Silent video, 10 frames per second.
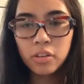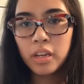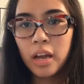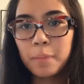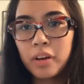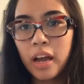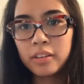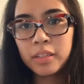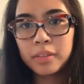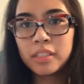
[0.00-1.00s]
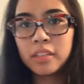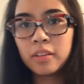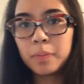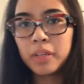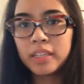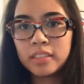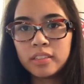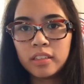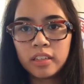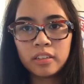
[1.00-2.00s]
So yeah, but I was able to see the replay
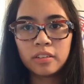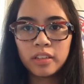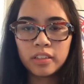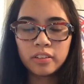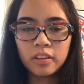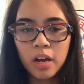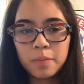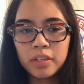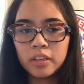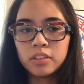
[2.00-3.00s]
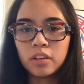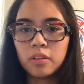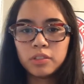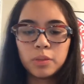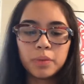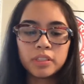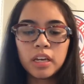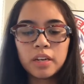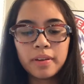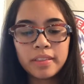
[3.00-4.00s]
since, like, you know, like the commentators are always super
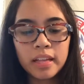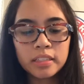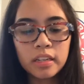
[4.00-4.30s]
excited about that